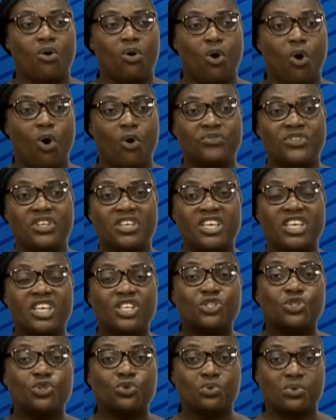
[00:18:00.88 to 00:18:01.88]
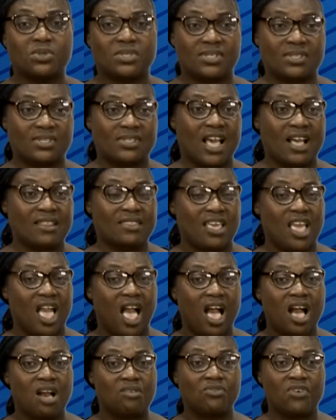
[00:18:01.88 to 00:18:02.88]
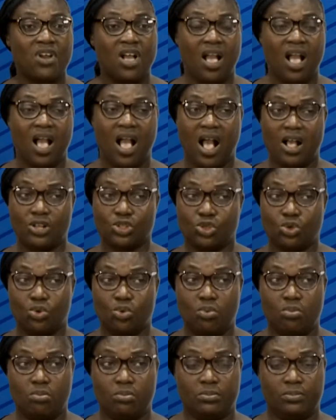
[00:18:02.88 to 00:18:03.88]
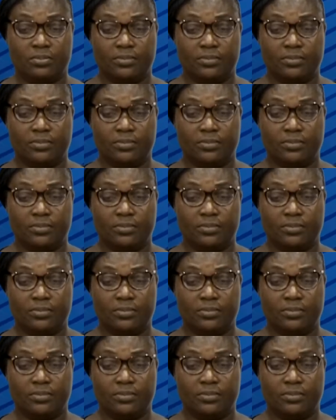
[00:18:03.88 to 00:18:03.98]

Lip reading: of the issues that they have at home.